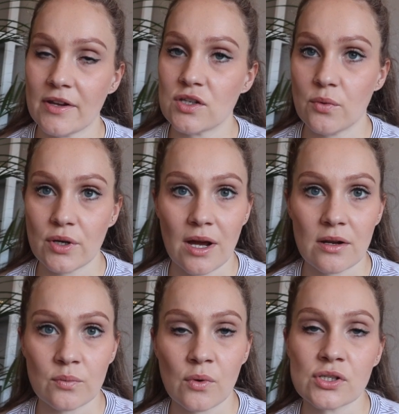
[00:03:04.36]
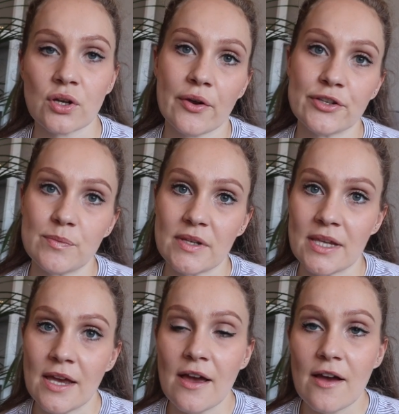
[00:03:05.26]
had to work out, was it going to
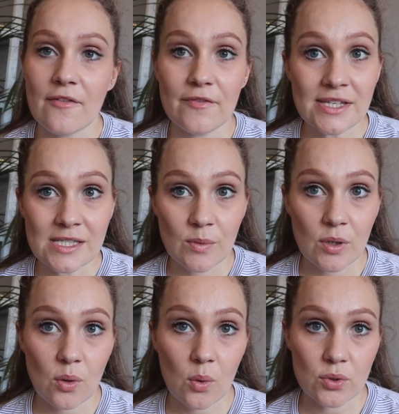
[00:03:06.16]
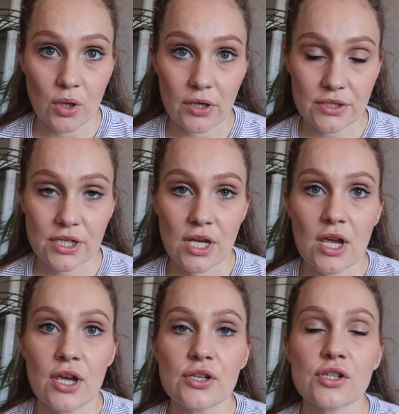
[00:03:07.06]
be feasible or not.
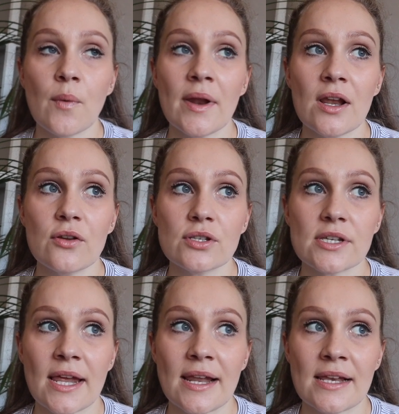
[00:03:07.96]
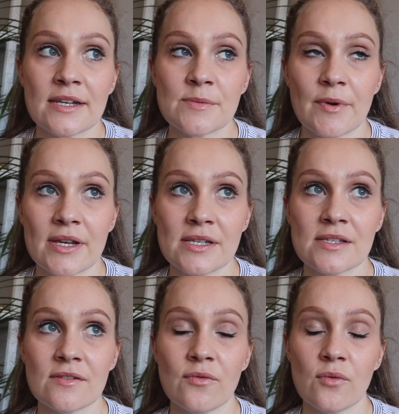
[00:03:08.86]
So when I looked at
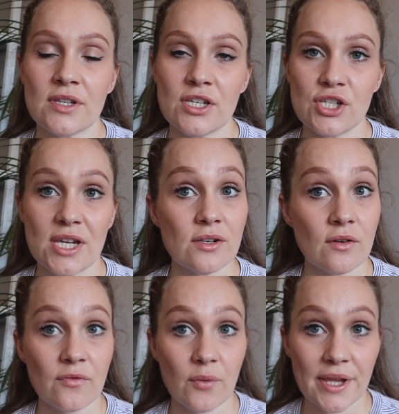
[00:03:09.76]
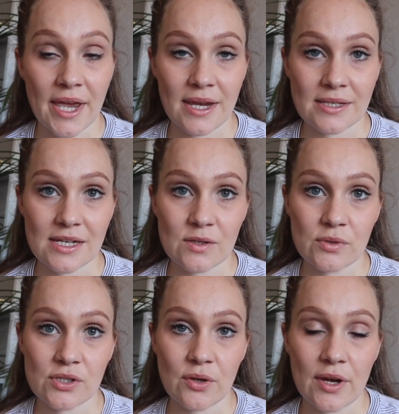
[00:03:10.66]
AliExpress for the sheet of 48, it
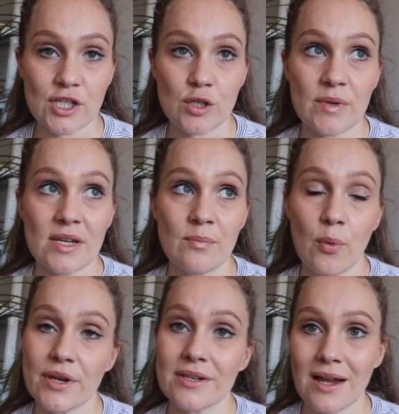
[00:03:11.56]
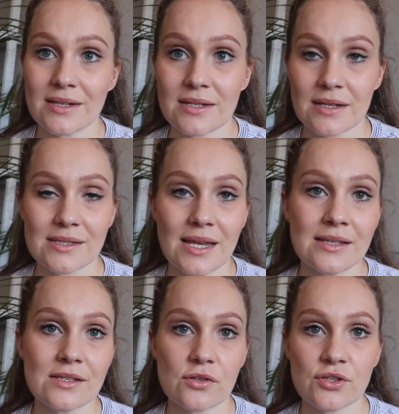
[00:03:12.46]
was going to be 0.99
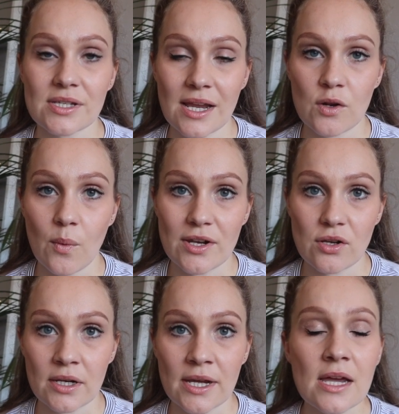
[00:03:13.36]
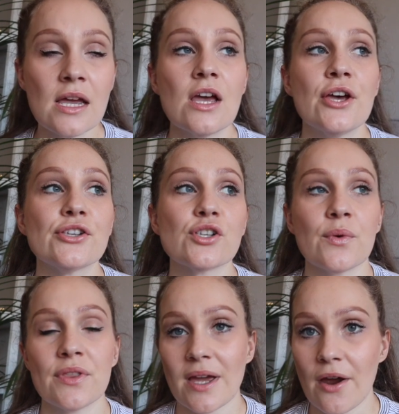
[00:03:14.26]
cents, so just under $1. So
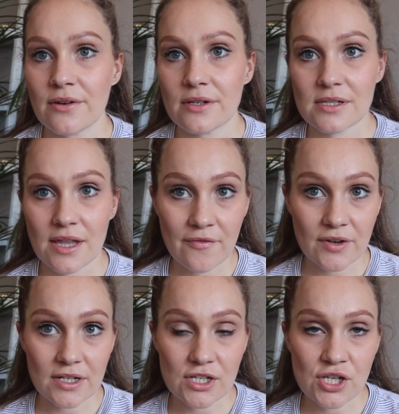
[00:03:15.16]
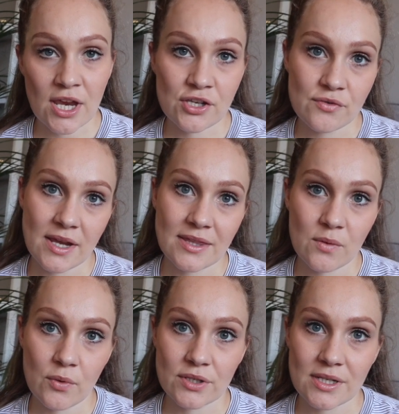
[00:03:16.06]
with the current South African exchange rate,
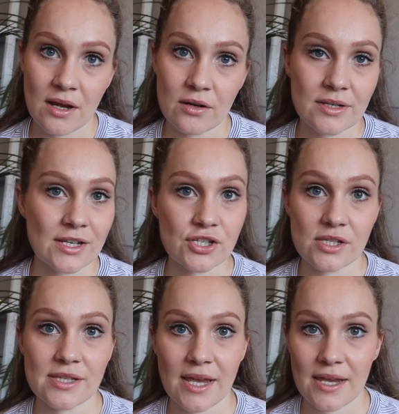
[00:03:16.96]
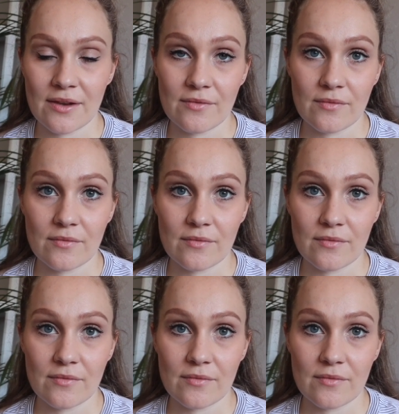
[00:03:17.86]
that worked out, let's just say